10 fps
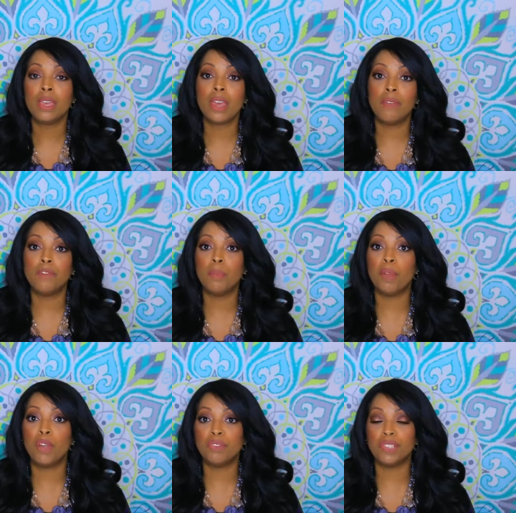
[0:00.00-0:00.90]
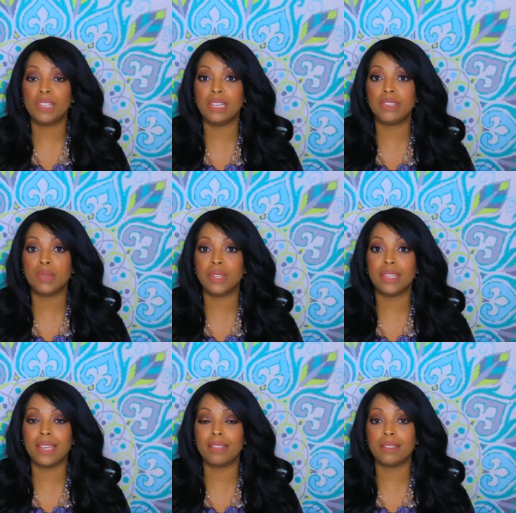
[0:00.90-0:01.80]
come from overseas. So it
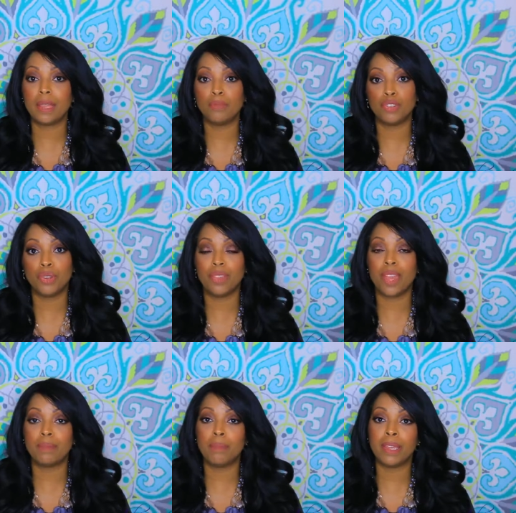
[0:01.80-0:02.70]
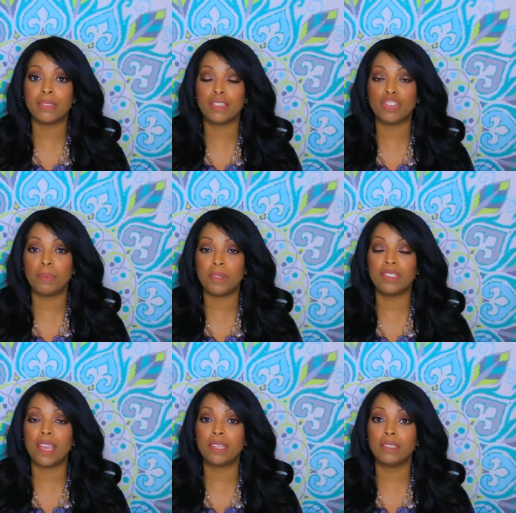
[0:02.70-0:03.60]
takes, I'm sure that makes the
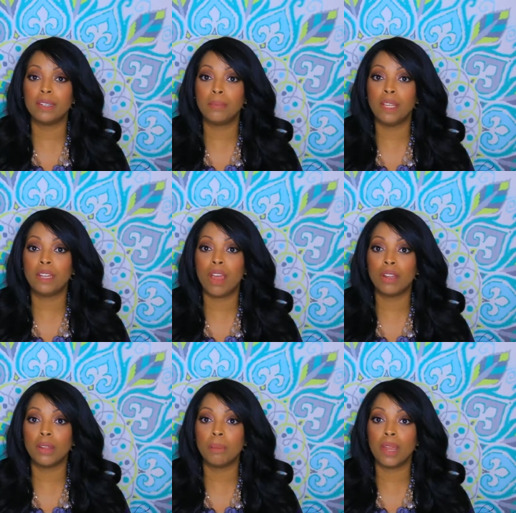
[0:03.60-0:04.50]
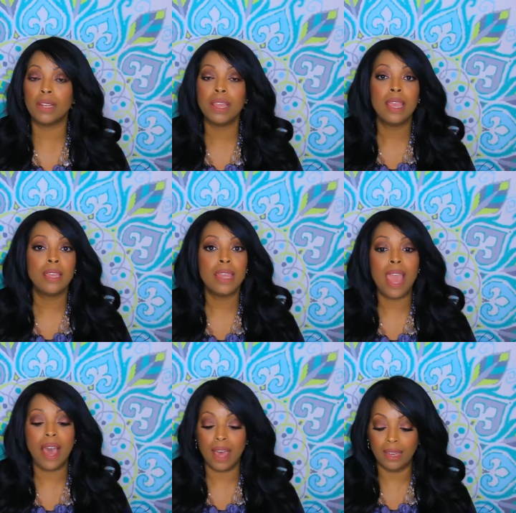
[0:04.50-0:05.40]
shipping take a little bit longer. But
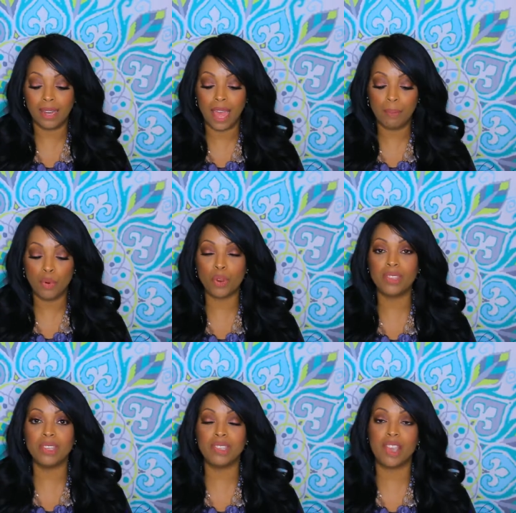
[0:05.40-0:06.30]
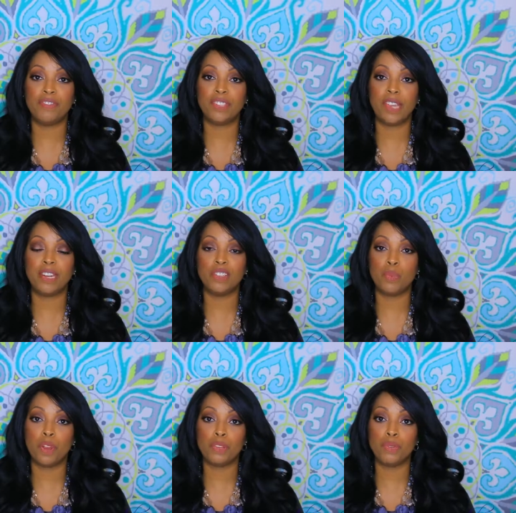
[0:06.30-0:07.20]
yeah, a lot more of this stuff is getting
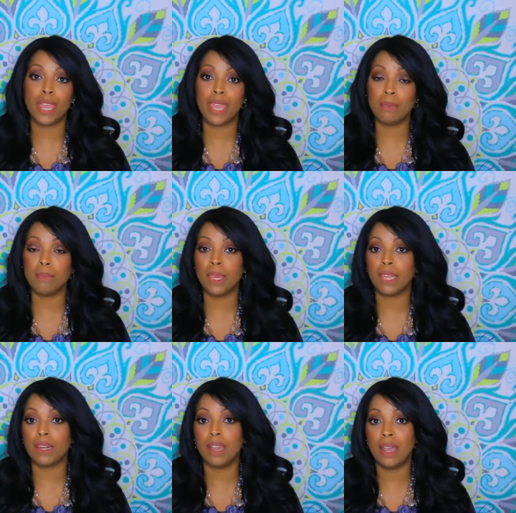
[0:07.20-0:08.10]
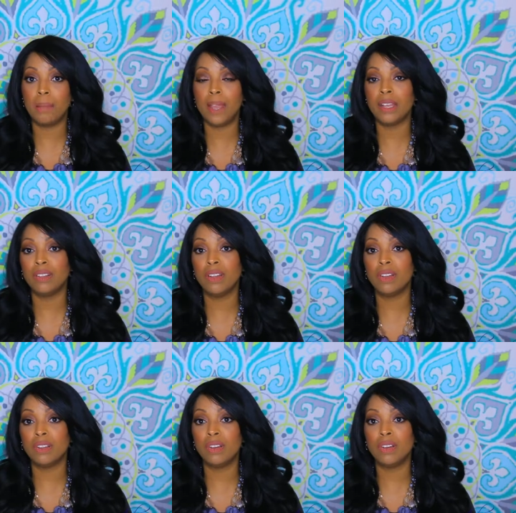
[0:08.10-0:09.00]
to where you can pick it up at your
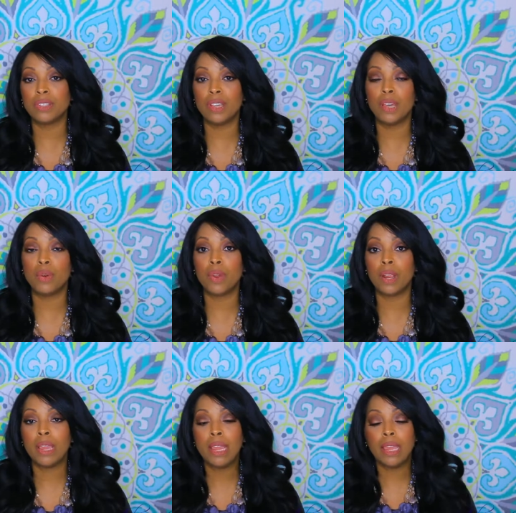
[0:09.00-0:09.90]
local Ulta, or